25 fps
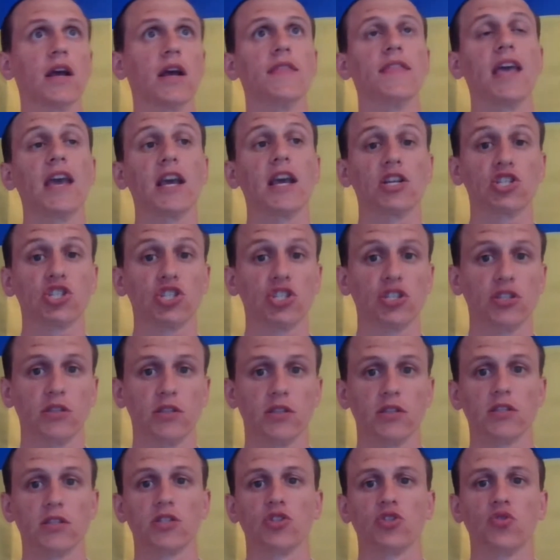
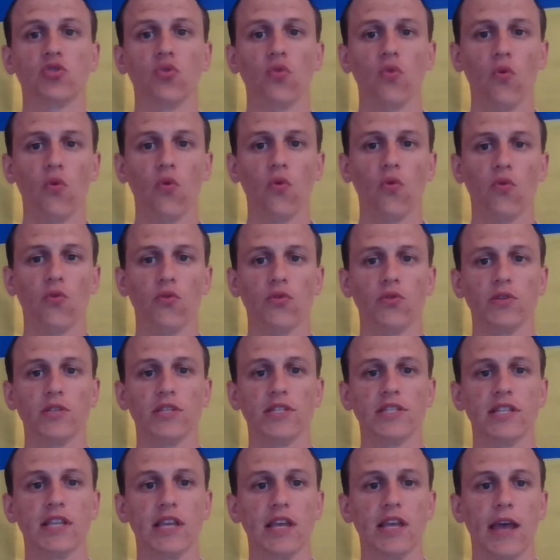connections to
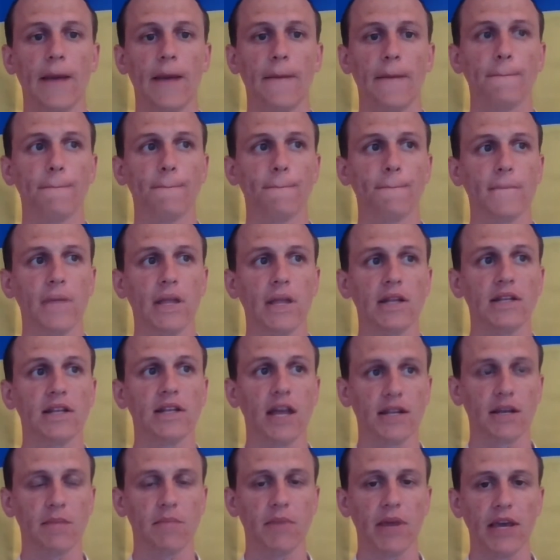the
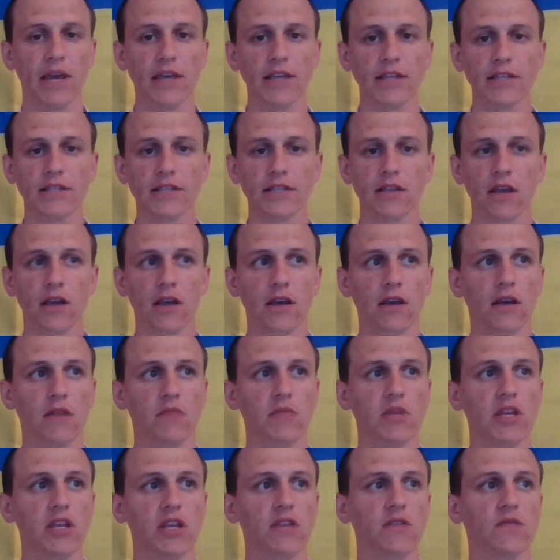database. I
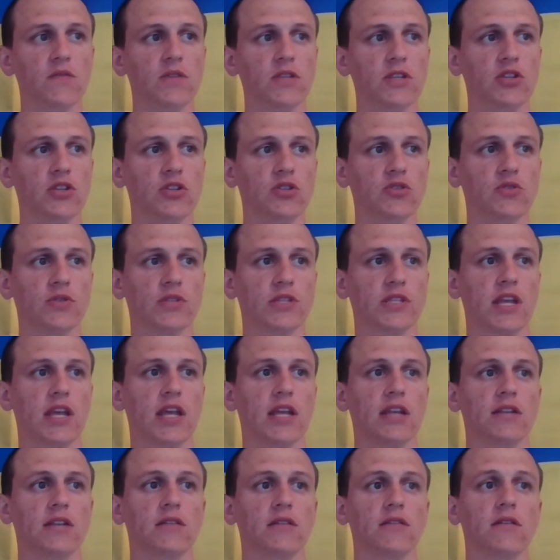mean, we need to
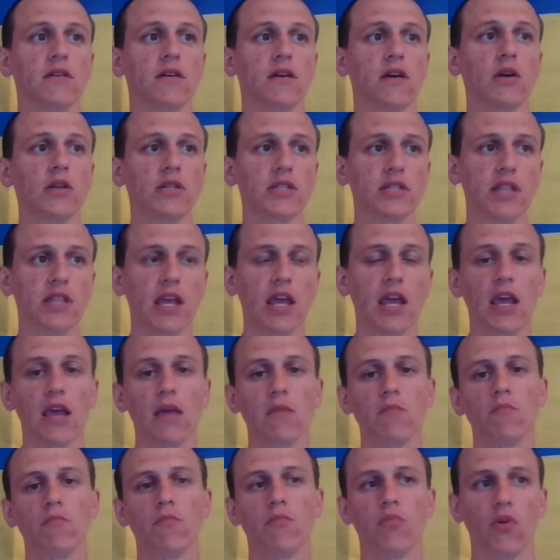set host
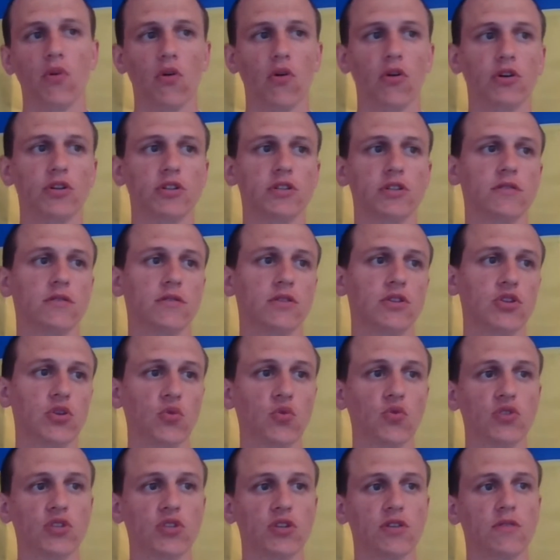name, port,
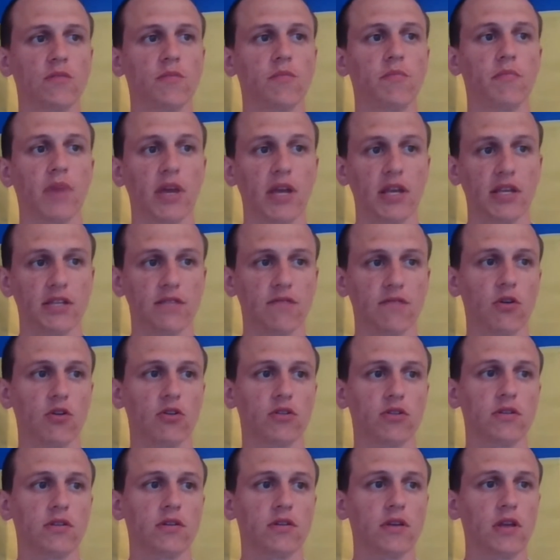user,
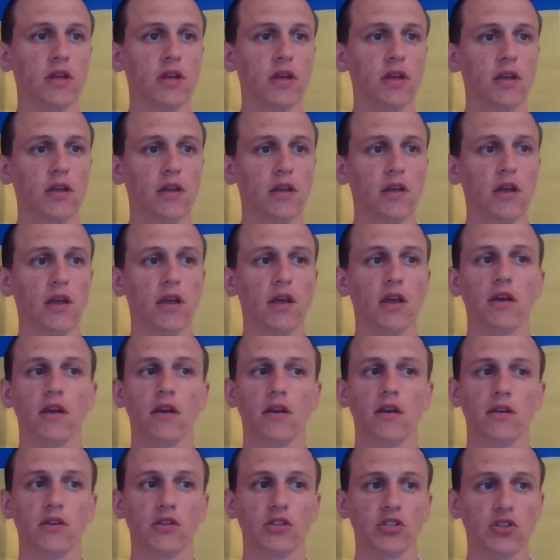password,
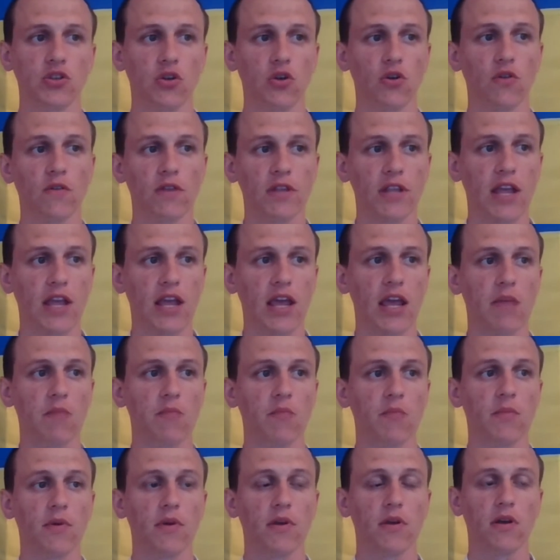server
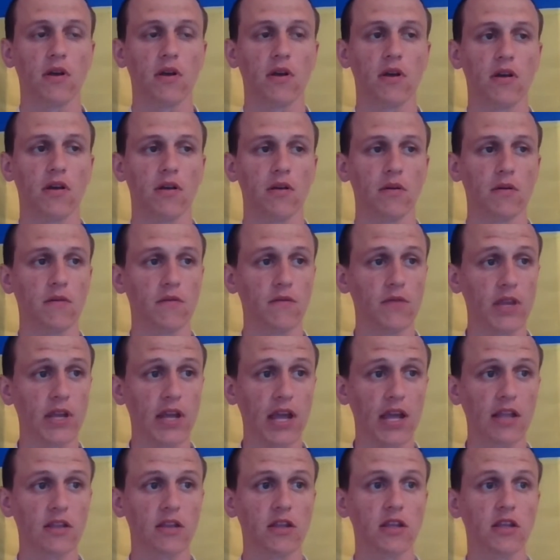name. We
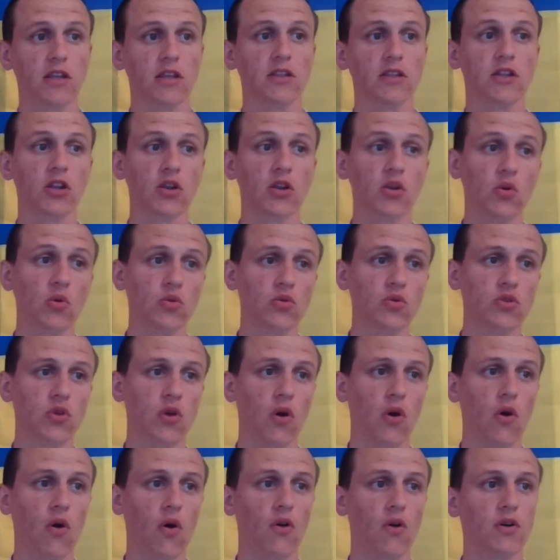can include
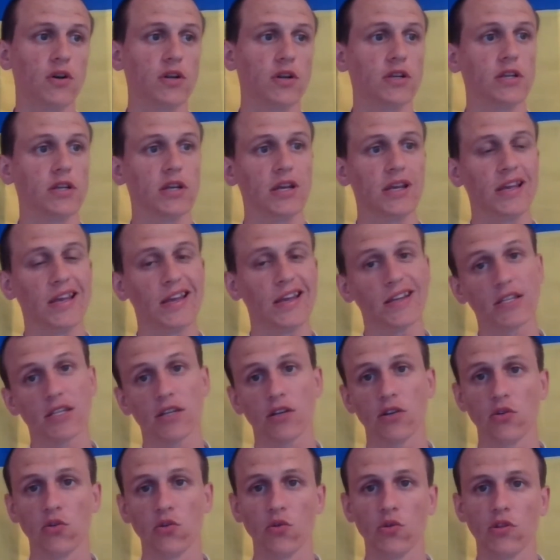or
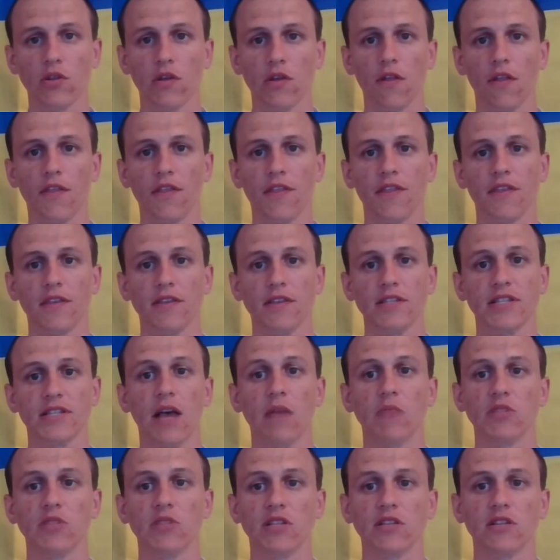exclude
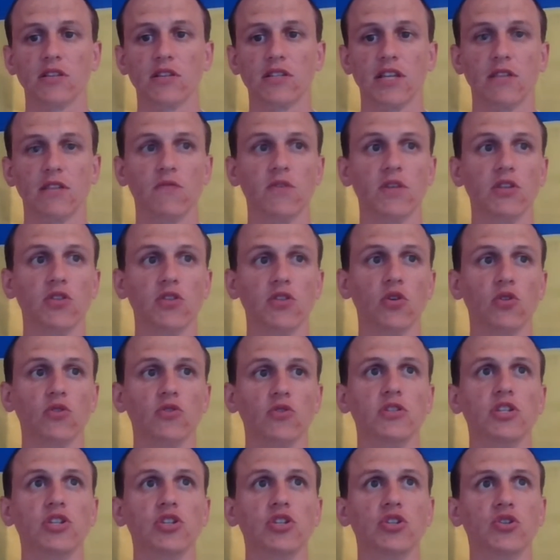something that we
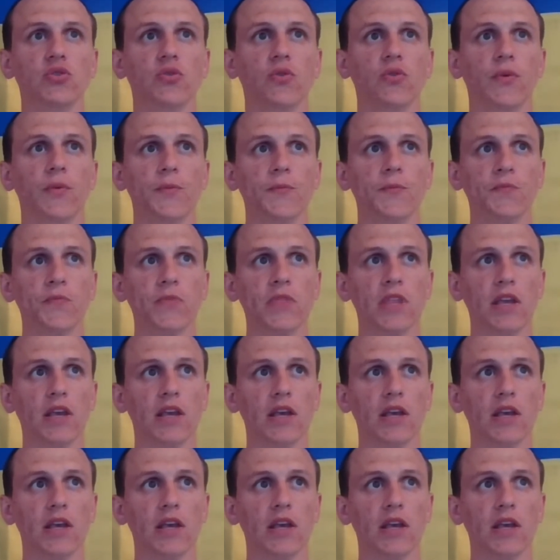don't need to